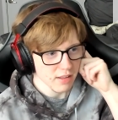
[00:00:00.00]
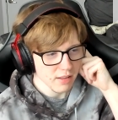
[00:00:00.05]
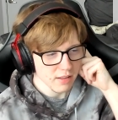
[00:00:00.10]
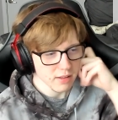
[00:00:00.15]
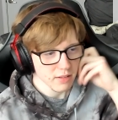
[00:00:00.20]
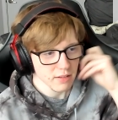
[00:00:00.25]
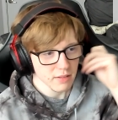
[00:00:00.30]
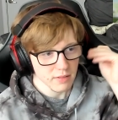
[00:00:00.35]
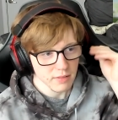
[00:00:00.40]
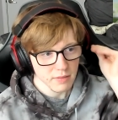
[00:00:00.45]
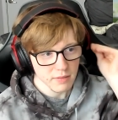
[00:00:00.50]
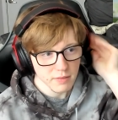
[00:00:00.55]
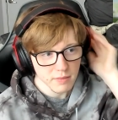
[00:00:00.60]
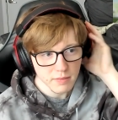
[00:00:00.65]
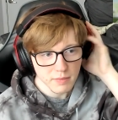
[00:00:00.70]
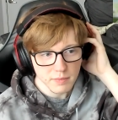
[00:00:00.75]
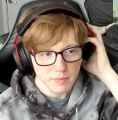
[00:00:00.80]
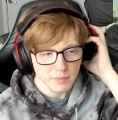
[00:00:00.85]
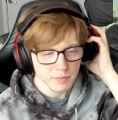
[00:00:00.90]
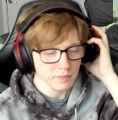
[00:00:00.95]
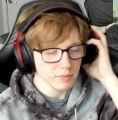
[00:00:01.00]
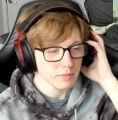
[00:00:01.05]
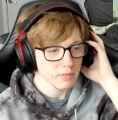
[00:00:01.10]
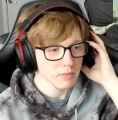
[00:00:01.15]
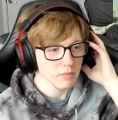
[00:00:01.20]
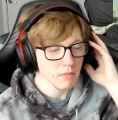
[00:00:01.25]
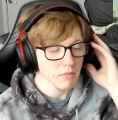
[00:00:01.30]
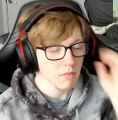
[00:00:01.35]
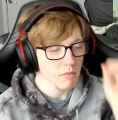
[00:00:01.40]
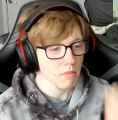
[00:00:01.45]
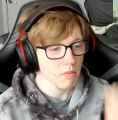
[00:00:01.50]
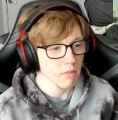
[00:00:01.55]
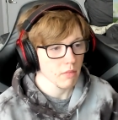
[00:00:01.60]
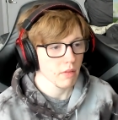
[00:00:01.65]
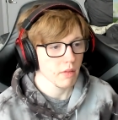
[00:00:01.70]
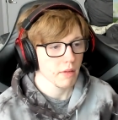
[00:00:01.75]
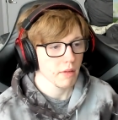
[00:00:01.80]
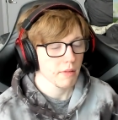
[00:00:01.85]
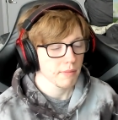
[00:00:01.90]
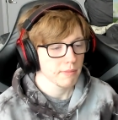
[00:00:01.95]

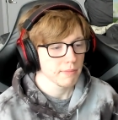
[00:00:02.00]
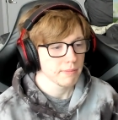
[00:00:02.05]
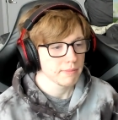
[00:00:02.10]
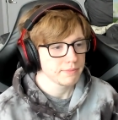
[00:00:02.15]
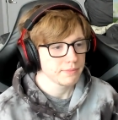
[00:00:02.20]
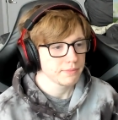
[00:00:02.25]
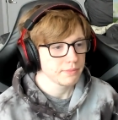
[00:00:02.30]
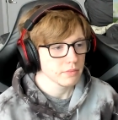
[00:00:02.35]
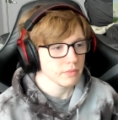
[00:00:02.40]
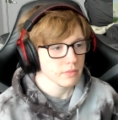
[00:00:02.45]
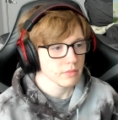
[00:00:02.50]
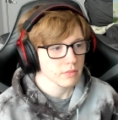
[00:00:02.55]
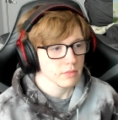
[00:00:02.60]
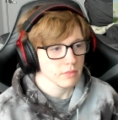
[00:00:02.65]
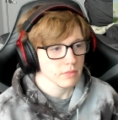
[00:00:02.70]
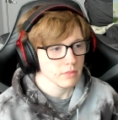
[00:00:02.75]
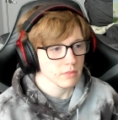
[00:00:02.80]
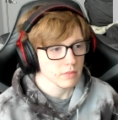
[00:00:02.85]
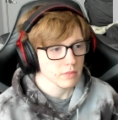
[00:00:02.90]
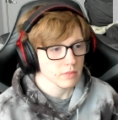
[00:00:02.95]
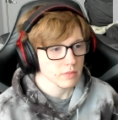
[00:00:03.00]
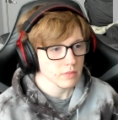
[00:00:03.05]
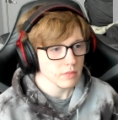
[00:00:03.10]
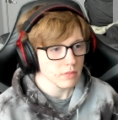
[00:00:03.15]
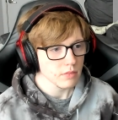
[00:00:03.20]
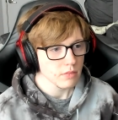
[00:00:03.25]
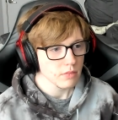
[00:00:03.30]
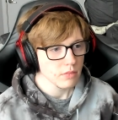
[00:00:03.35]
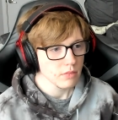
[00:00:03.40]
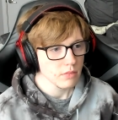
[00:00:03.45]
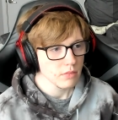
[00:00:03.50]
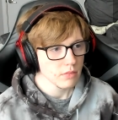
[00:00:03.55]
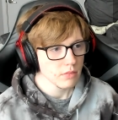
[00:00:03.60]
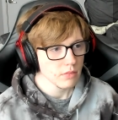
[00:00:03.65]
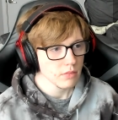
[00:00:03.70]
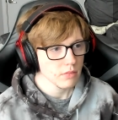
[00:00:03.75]
Nothing is said.